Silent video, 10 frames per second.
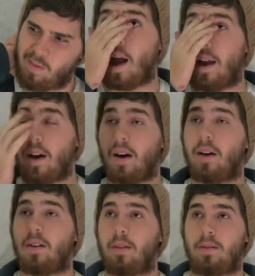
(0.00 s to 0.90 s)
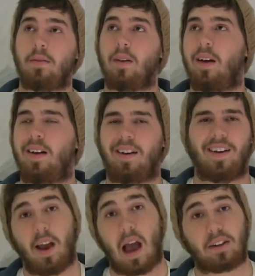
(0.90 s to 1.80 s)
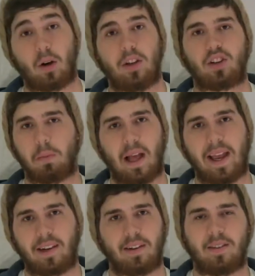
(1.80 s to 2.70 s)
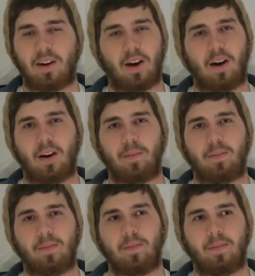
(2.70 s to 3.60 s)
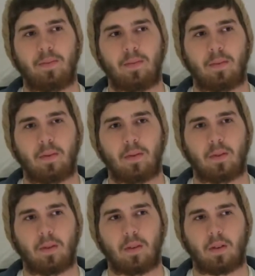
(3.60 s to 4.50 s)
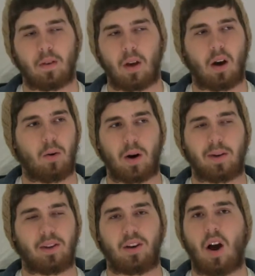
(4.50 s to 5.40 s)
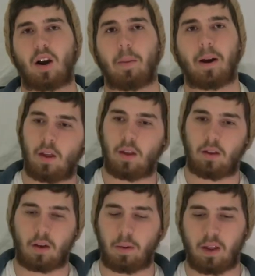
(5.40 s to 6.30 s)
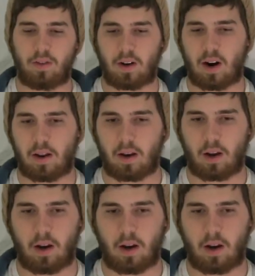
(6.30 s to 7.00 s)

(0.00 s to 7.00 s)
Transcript: I totally just blanked, what I was going to talk about. Completely forgot it.